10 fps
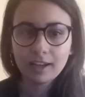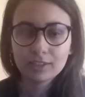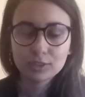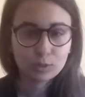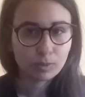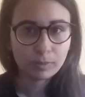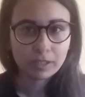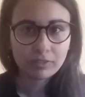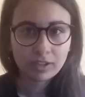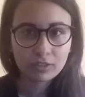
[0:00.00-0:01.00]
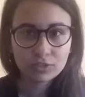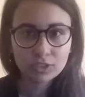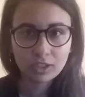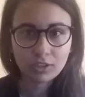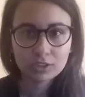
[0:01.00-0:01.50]
a super big fan of
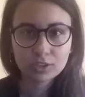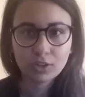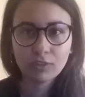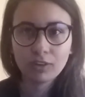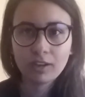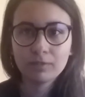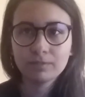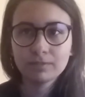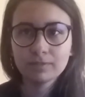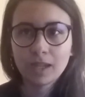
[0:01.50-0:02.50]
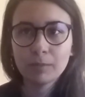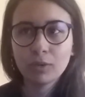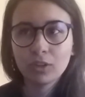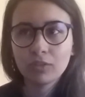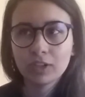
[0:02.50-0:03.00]
Sherlock, so I'm
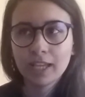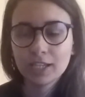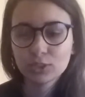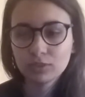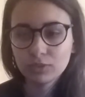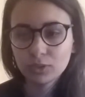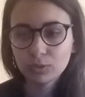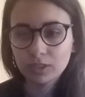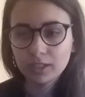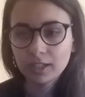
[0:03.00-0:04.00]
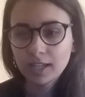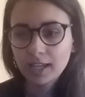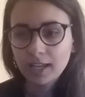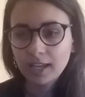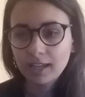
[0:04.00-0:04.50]
all over a casual viewer,
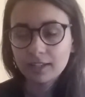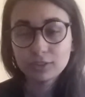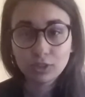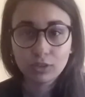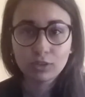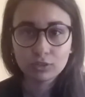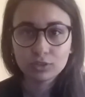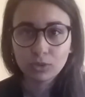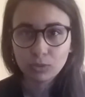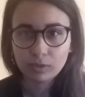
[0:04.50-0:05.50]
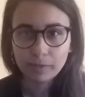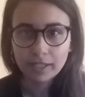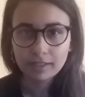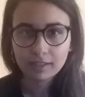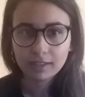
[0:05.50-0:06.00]
and I don't condone
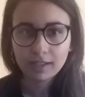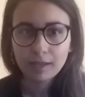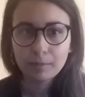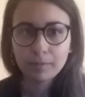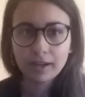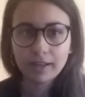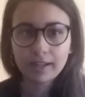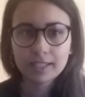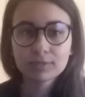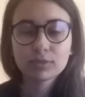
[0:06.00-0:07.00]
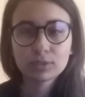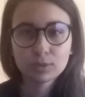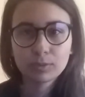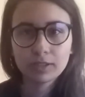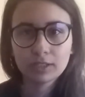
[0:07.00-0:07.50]
queerbaiting. But as for
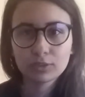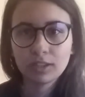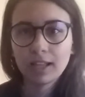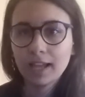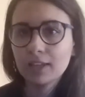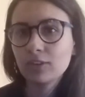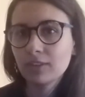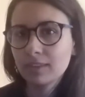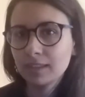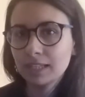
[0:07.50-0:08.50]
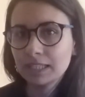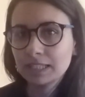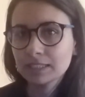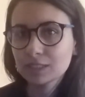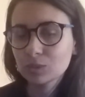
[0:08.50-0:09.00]
Supernatural, I don't
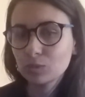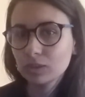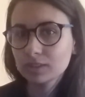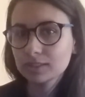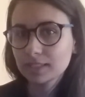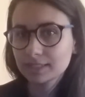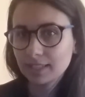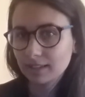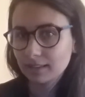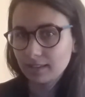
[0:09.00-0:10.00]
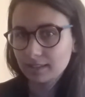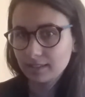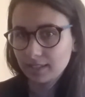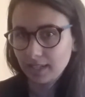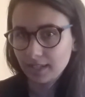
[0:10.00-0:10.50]
think this was exactly
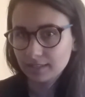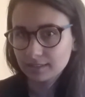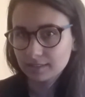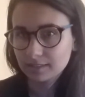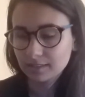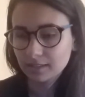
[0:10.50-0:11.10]
the case.